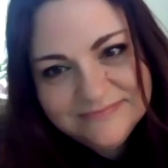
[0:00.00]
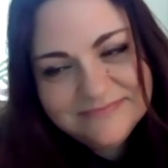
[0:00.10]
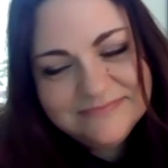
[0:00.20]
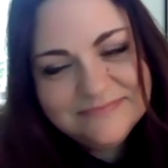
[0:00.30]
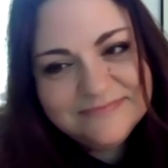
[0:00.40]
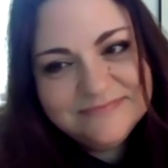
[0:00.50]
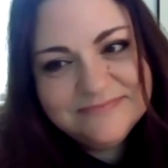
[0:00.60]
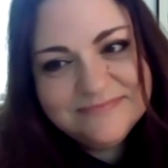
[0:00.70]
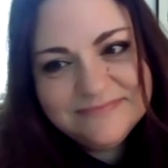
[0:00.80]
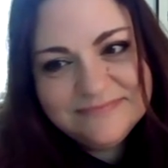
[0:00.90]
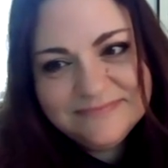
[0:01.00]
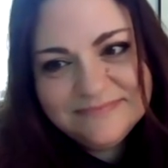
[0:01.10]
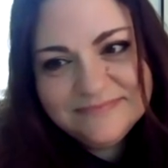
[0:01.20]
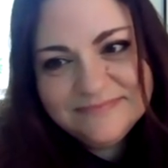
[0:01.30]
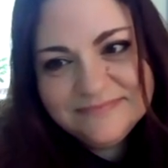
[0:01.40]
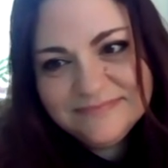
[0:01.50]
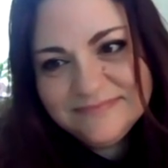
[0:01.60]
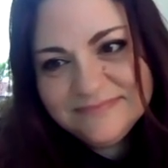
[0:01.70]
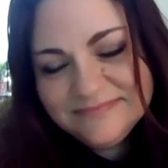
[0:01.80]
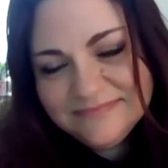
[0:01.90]

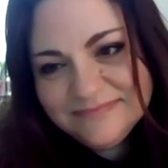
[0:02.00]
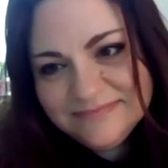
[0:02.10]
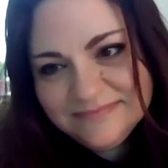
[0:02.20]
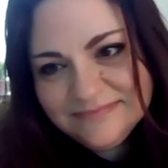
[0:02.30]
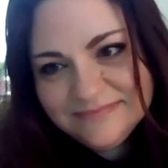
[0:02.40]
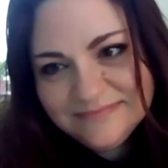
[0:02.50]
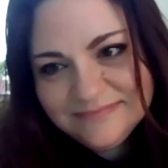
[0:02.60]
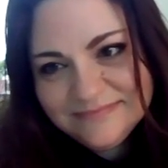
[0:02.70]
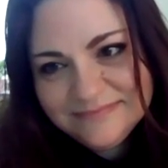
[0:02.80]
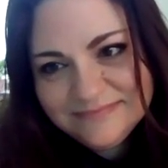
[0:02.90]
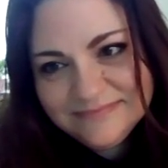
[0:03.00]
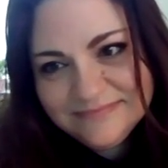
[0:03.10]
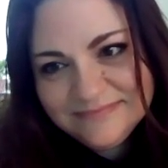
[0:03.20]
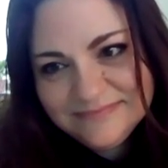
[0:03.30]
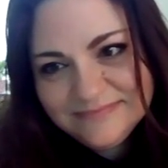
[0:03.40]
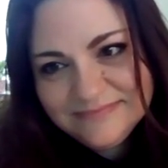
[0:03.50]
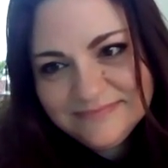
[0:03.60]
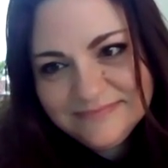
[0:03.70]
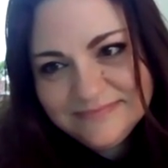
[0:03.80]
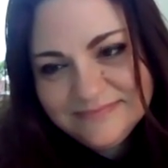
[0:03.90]

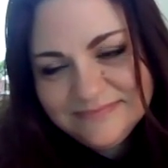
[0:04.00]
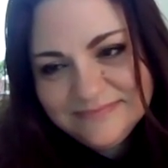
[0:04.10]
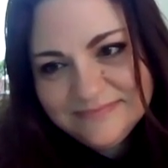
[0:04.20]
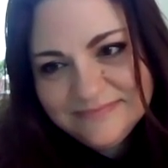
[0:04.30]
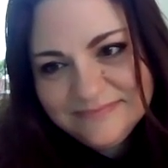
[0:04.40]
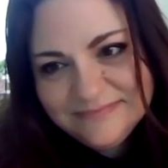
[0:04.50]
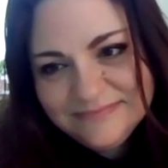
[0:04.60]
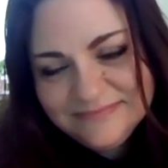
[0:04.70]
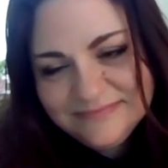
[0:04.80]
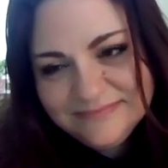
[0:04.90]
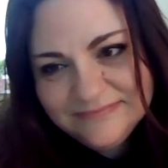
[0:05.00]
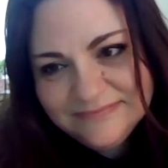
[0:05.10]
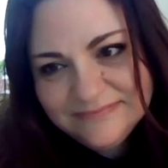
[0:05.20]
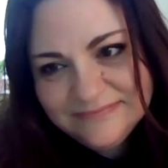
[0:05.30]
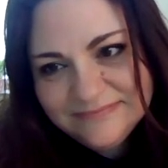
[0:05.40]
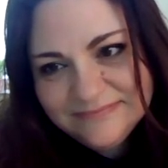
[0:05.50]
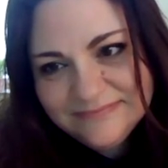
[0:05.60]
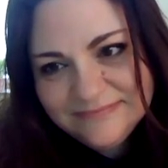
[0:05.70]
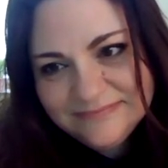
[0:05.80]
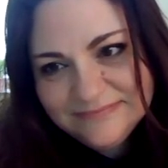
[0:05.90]

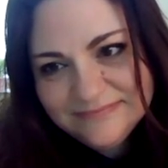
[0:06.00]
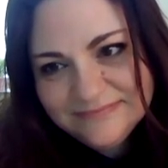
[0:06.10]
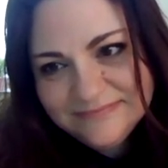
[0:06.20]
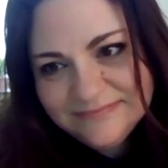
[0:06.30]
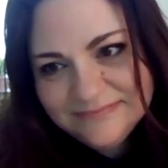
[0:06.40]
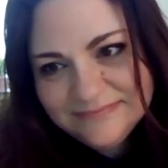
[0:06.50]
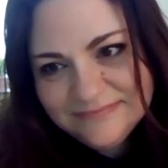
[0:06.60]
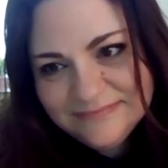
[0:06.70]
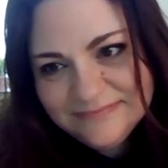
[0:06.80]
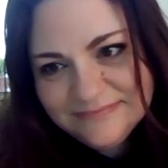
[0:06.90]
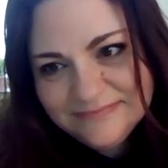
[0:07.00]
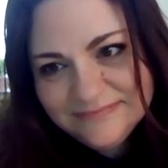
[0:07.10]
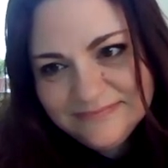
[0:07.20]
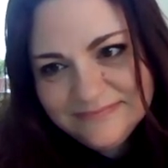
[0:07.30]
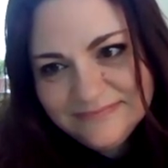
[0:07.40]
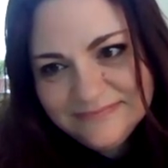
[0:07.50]
No words are spoken by the person on screen.